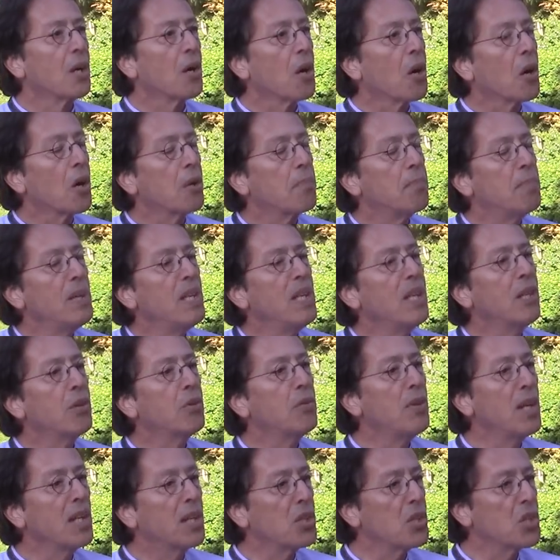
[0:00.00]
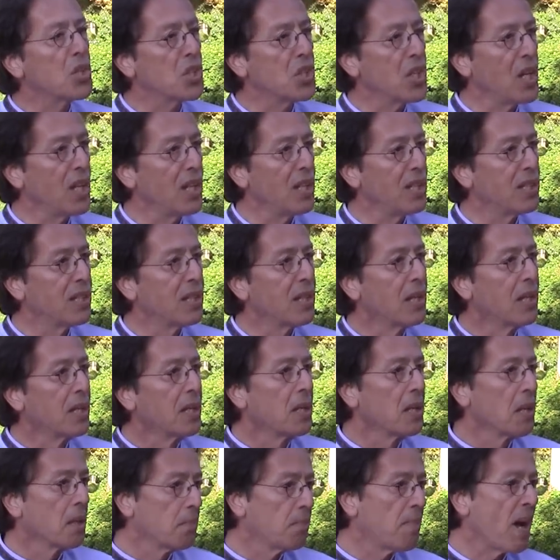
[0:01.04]
are being ricocheted
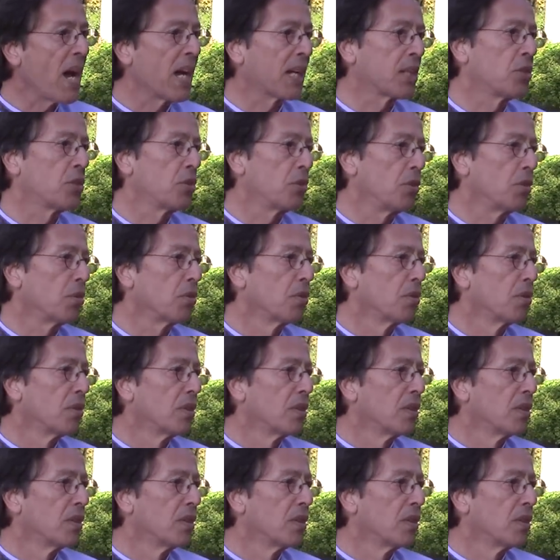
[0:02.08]
back to you.